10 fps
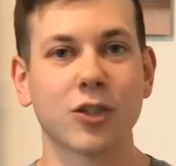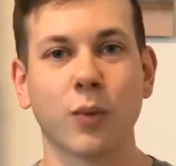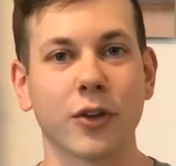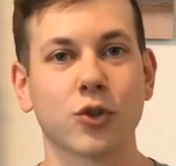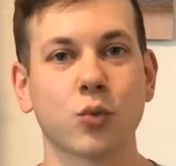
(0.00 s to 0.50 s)

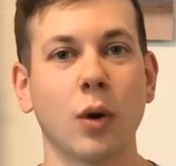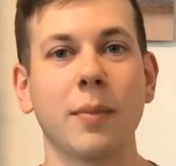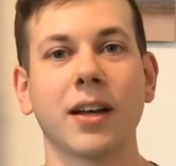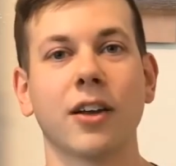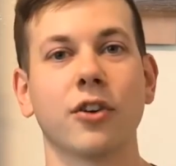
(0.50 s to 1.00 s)
this while
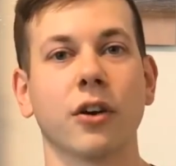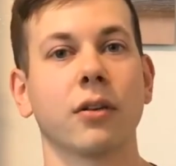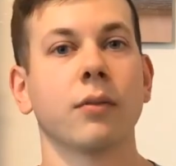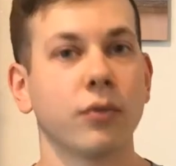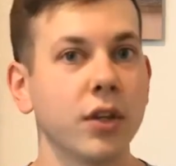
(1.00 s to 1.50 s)
swimming
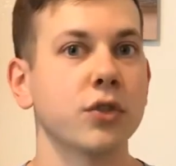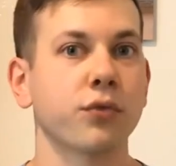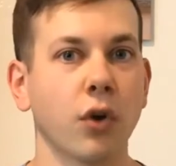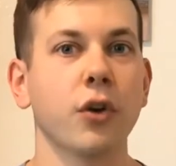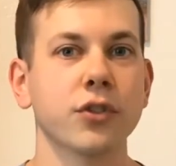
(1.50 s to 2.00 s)
under these
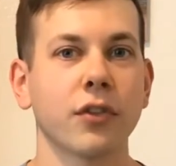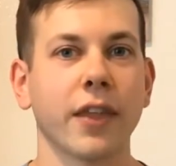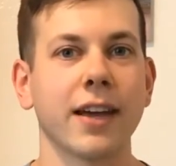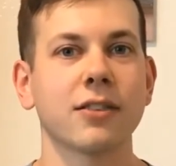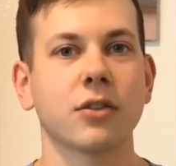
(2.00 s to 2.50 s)

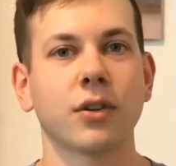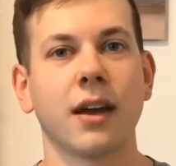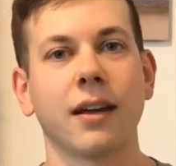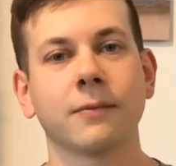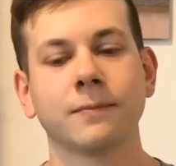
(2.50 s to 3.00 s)
frozen lakes,
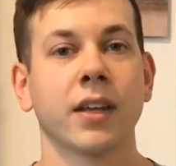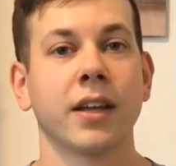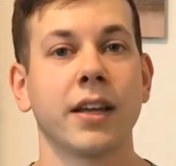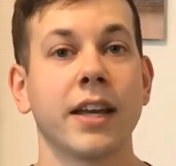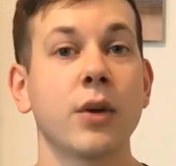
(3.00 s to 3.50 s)
okay?
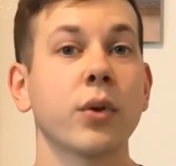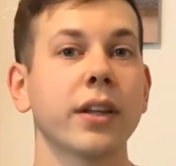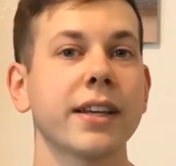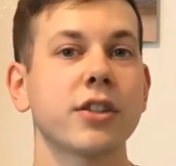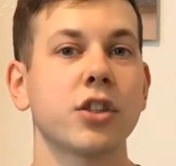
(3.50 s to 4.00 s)
He
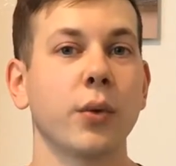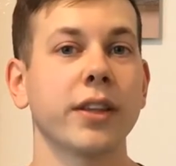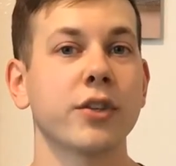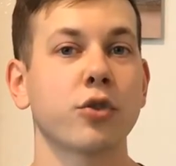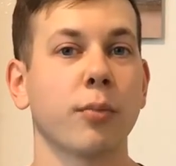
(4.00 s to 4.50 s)
really is
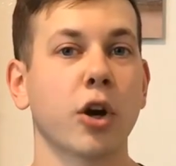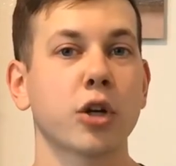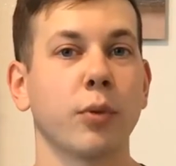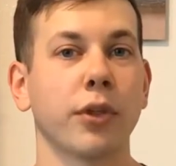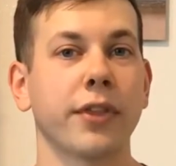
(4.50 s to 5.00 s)
doing these
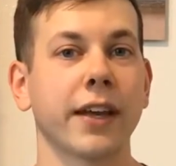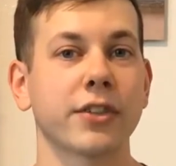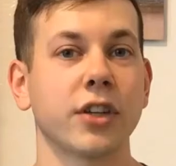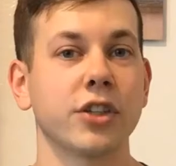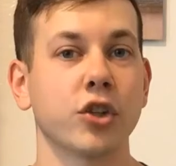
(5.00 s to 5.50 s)
remarkable
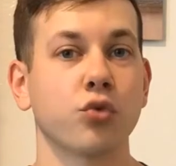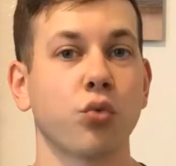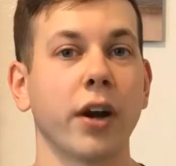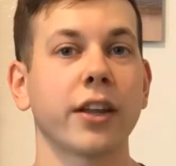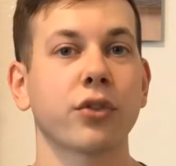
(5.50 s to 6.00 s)
things, such as
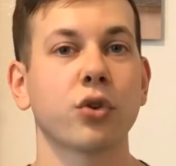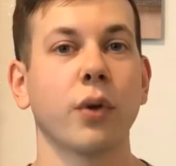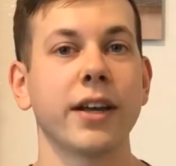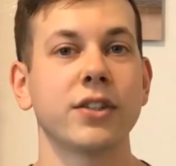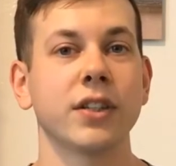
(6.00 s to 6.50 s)
running
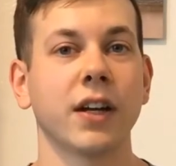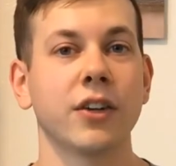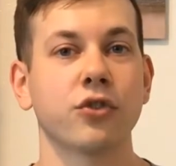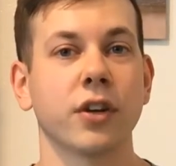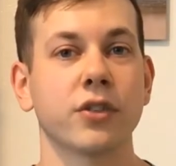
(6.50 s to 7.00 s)
through icy
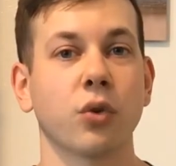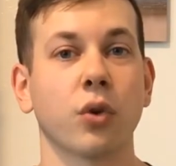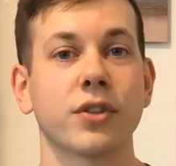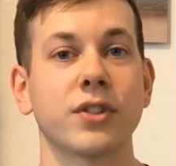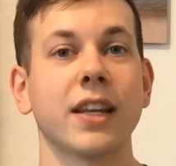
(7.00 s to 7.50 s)
tundras
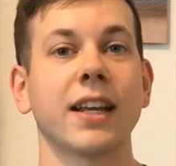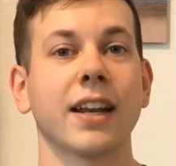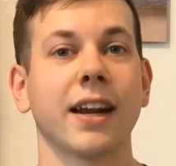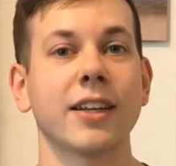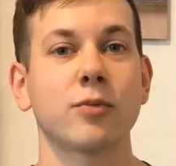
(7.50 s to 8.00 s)
or sitting
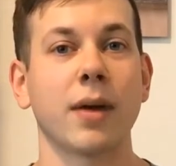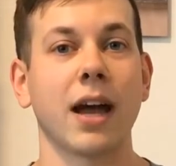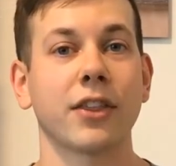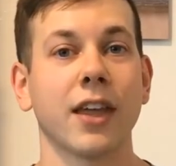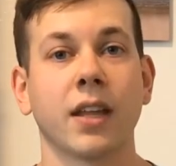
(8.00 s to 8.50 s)
in an ice
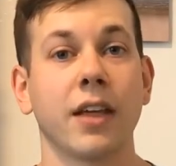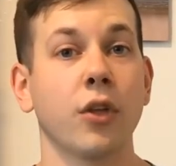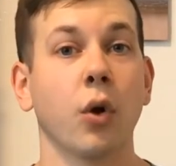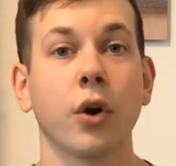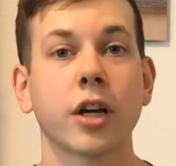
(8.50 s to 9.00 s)
bath.
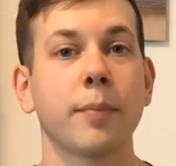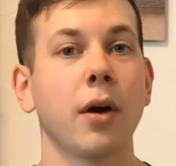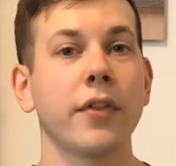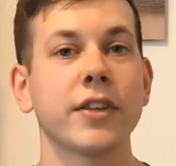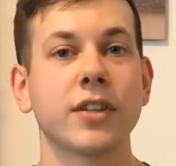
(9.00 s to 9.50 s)
And they'll hook
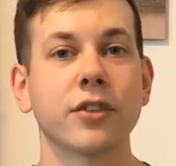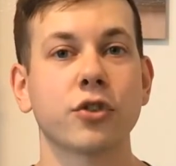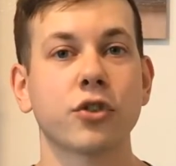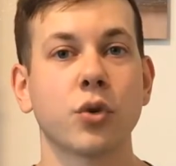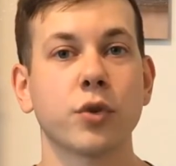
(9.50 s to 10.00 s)
up all these
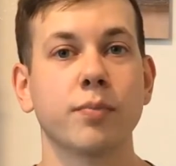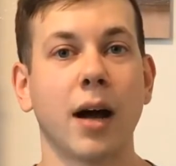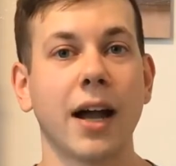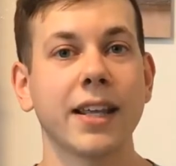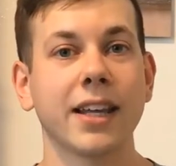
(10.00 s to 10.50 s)
sensors to his
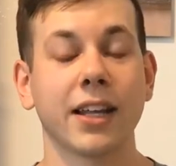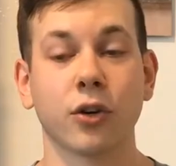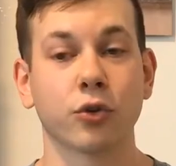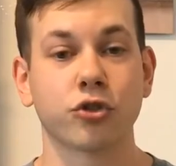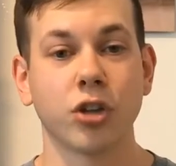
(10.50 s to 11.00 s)
body,
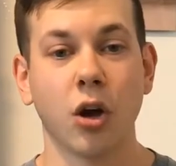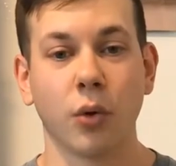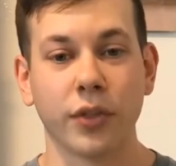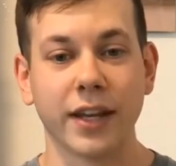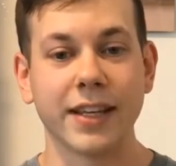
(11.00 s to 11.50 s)
and it'll
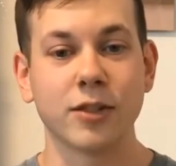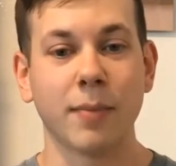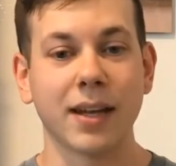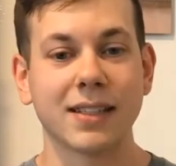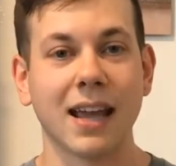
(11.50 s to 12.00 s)
show that he's
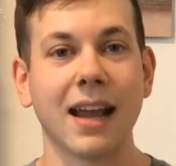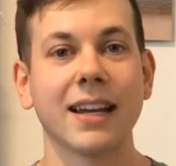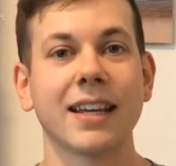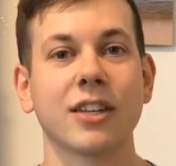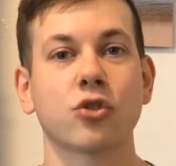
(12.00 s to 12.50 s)

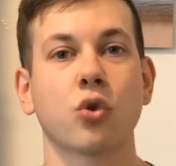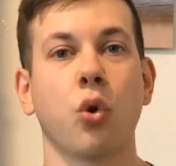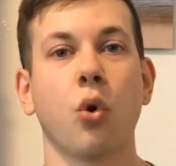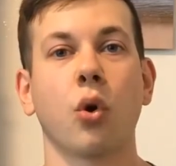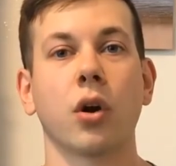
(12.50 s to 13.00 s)
maintaining his
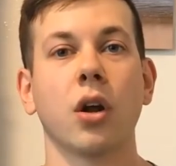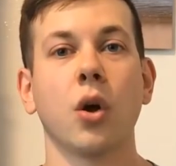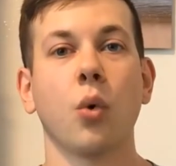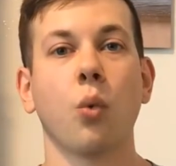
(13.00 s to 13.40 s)
core